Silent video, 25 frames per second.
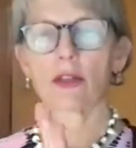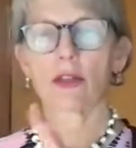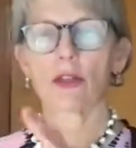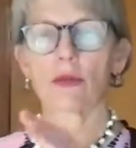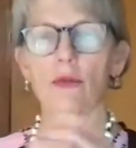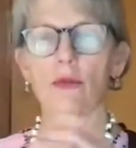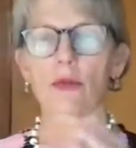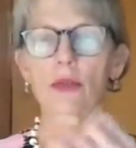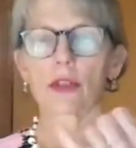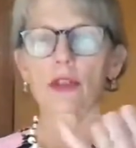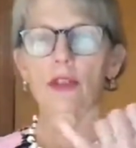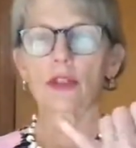
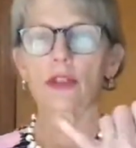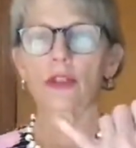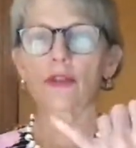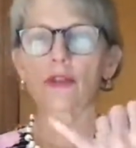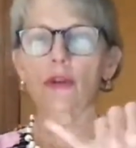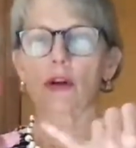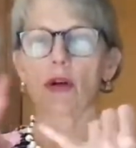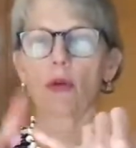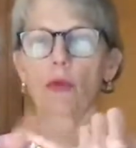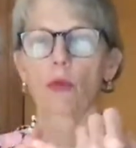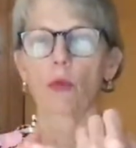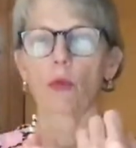we're going to use
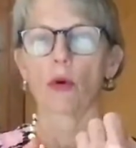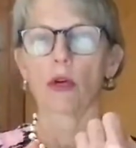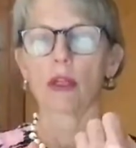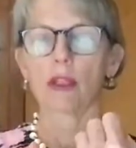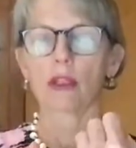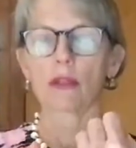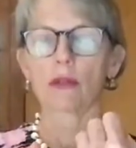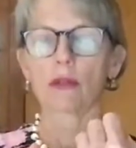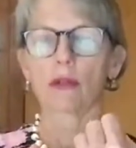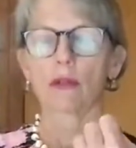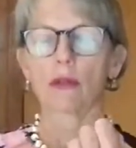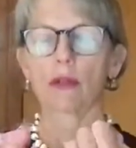our
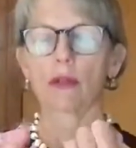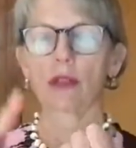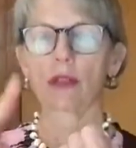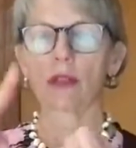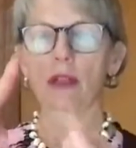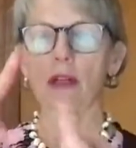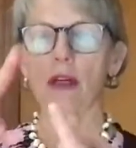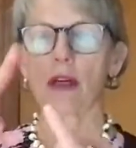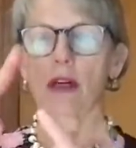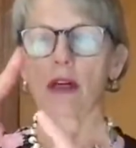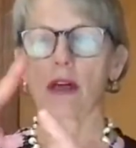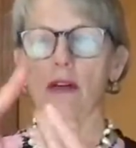one
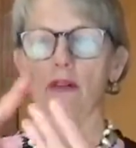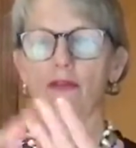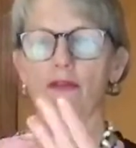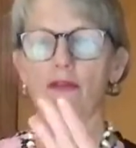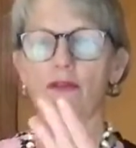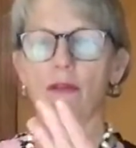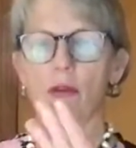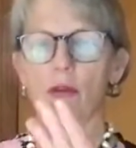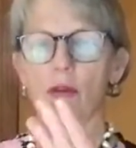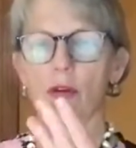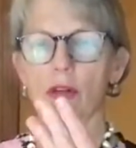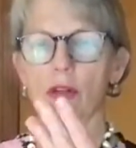chord, our
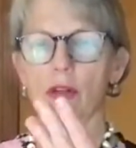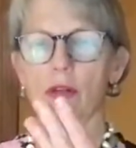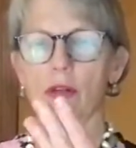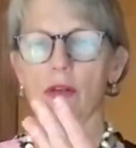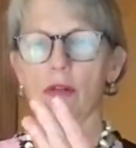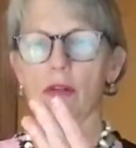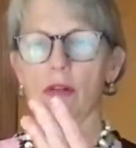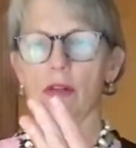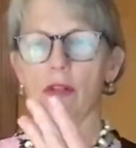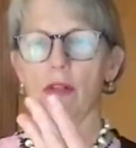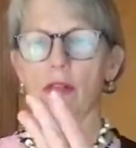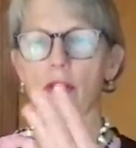four
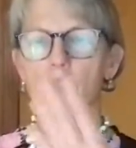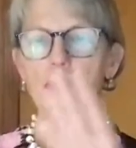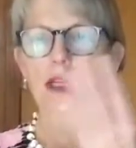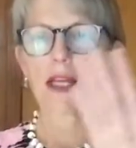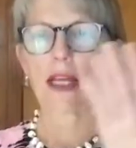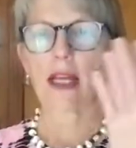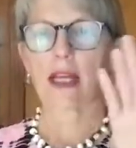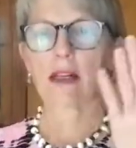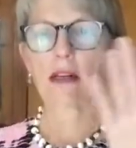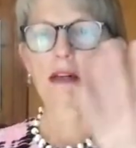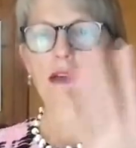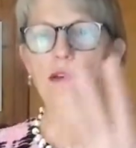chord,
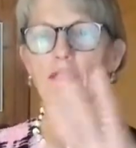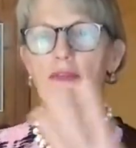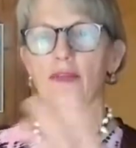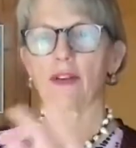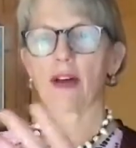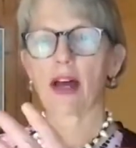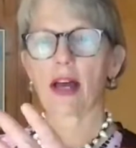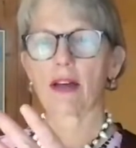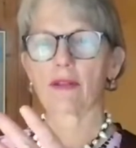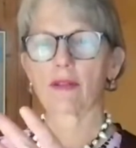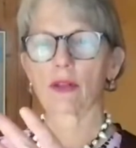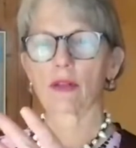and our
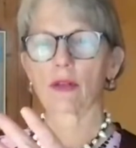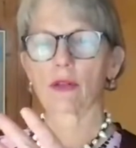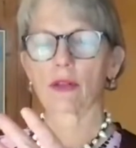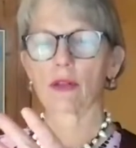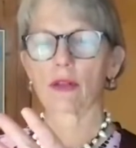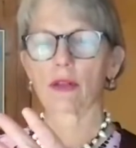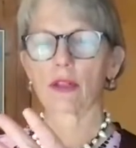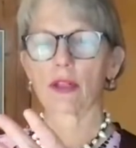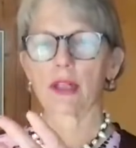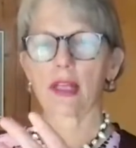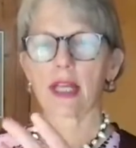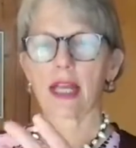five
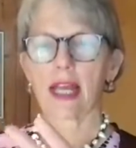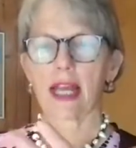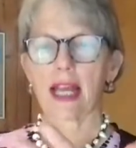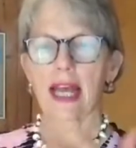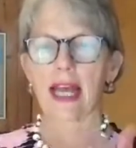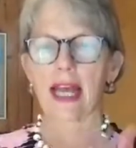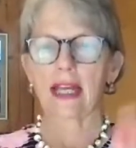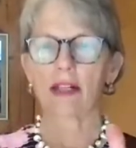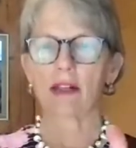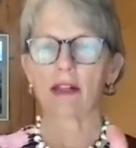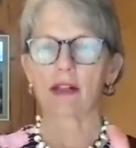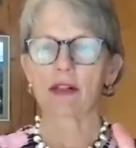chord,
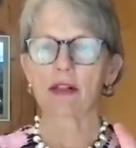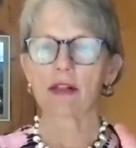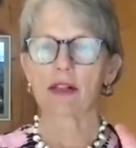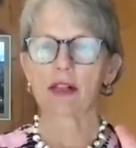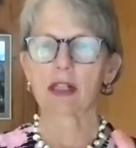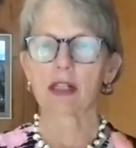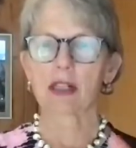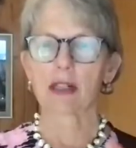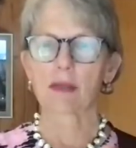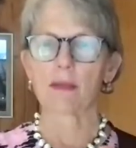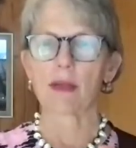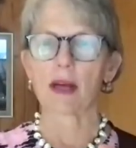and our
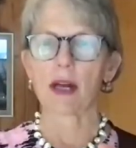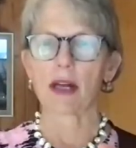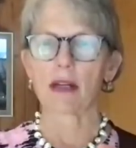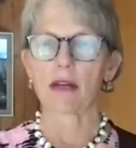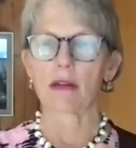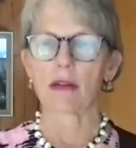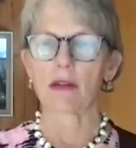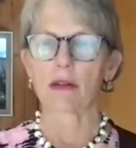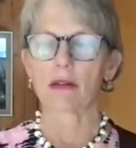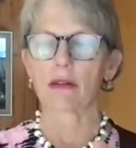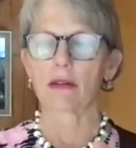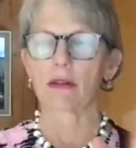six
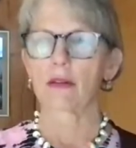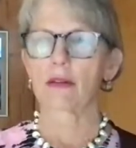minor.